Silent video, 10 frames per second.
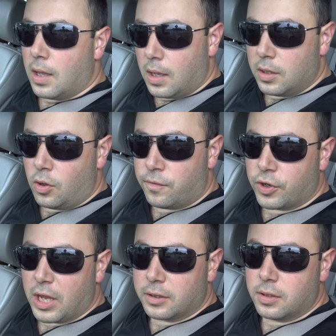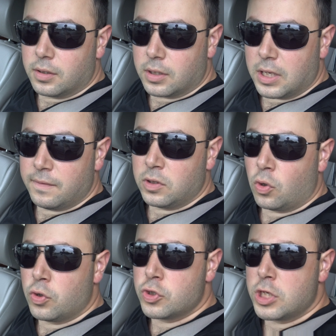And don't forget, even
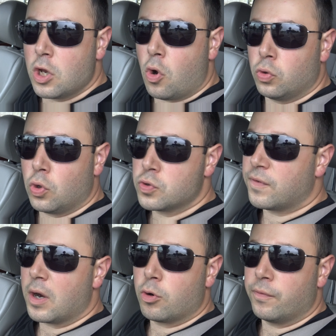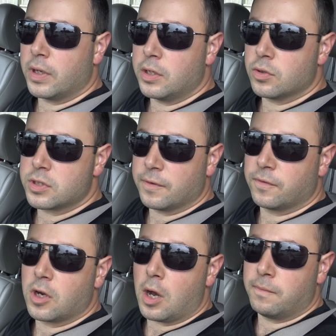though you see all those viral videos of
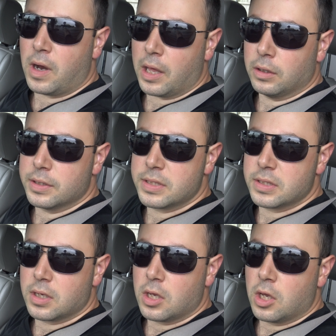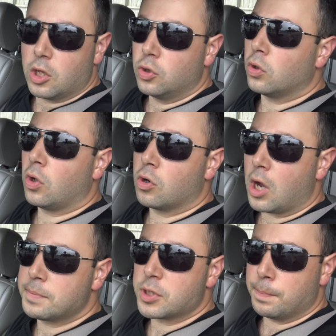cop violence, not all
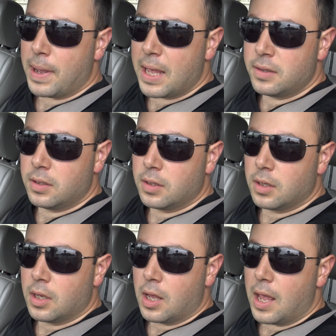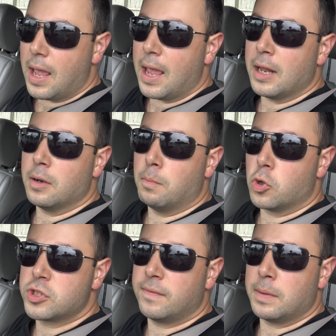cops are bad, and
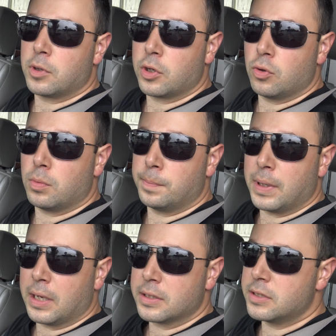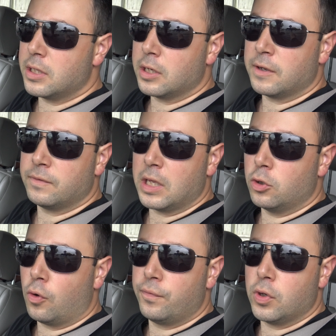most of them are human beings. If they
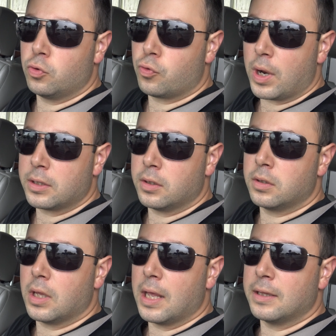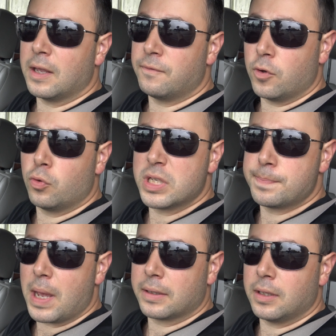don't feel threatened and they feel
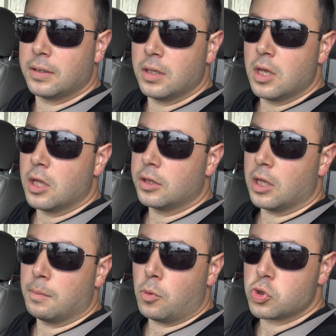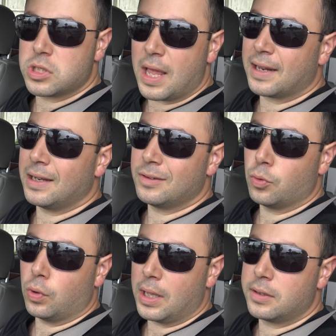respected, they are most likely
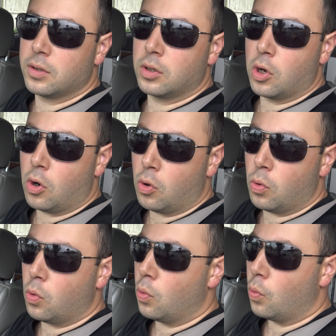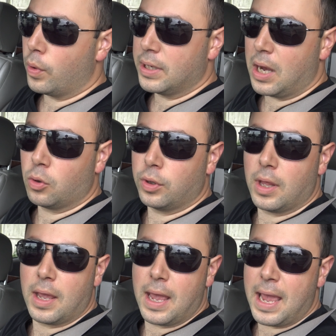to let you go without
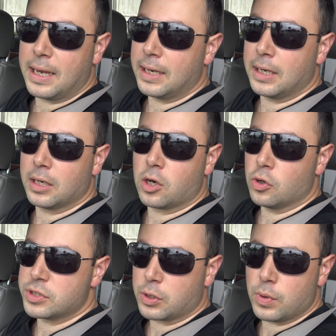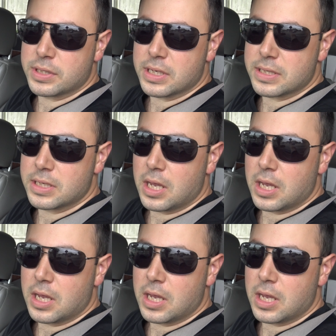any consequences.